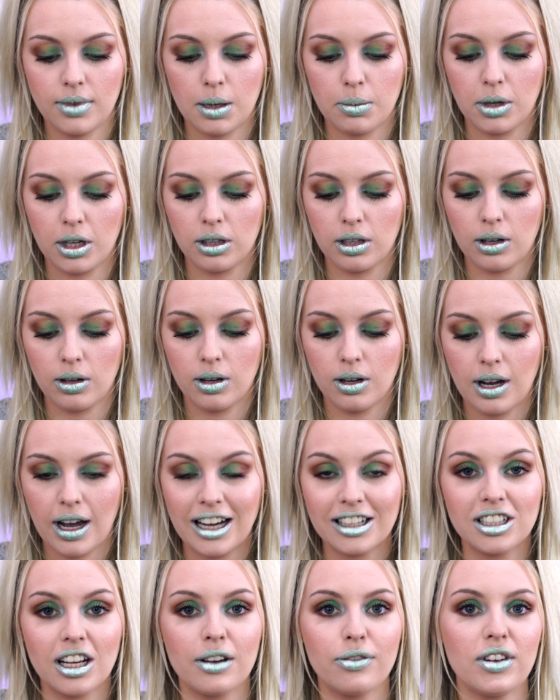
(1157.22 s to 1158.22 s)
I'm not there.
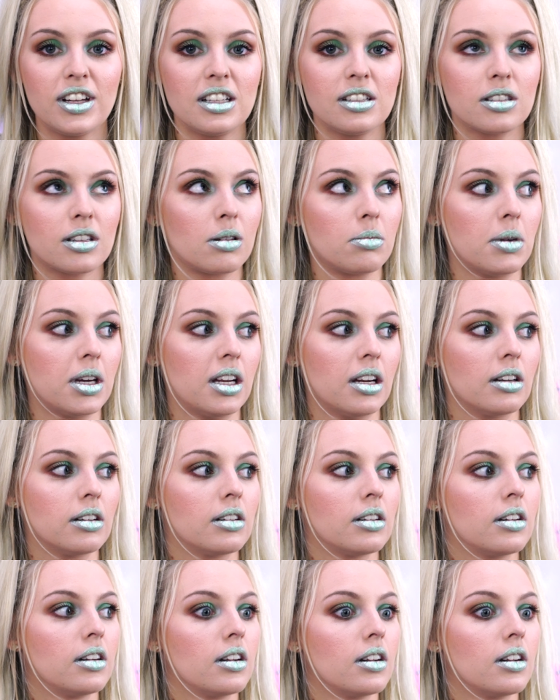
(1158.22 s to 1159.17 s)
Actually, I think he's come in.